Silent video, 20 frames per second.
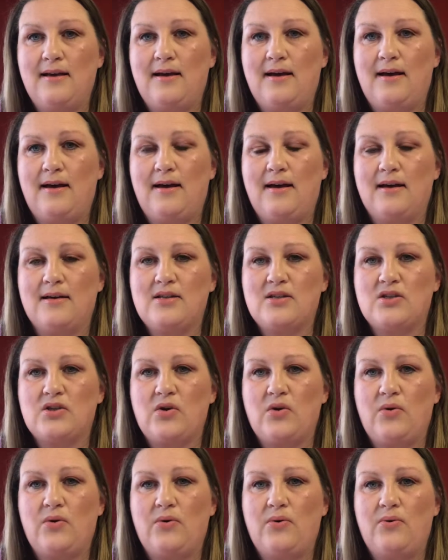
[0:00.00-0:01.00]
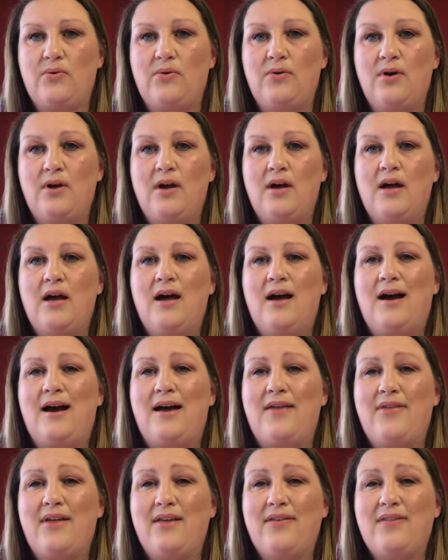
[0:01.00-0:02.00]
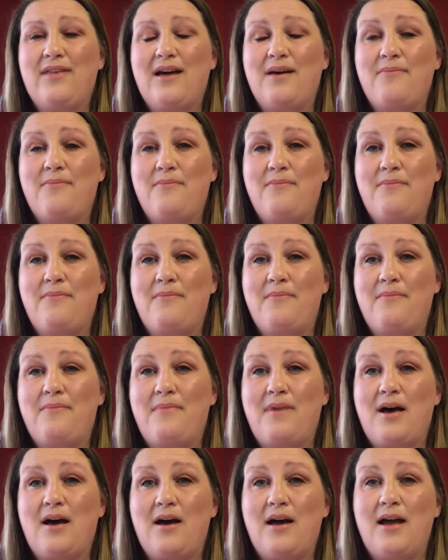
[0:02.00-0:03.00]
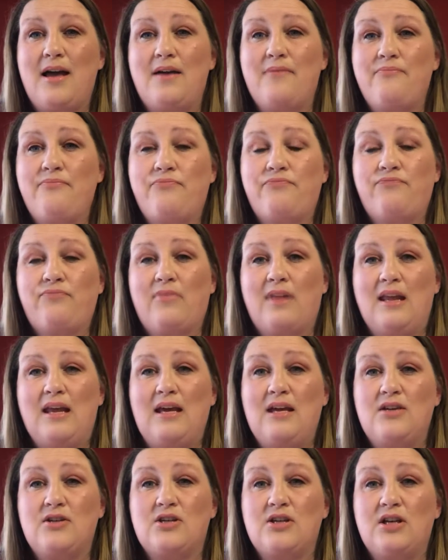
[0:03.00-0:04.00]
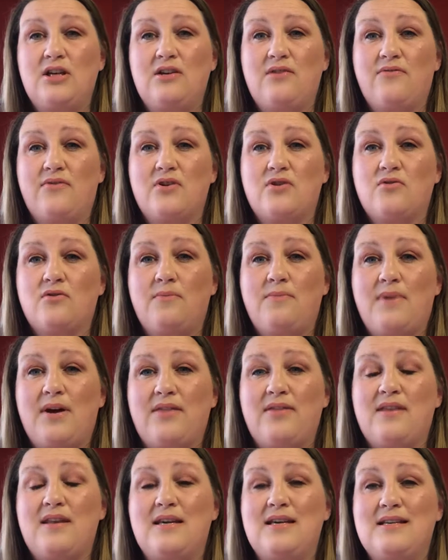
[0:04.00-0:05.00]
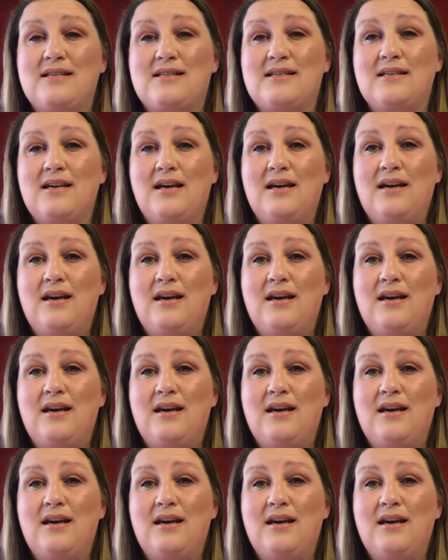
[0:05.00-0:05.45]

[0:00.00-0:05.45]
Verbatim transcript: Uh, so I think that my each individual month is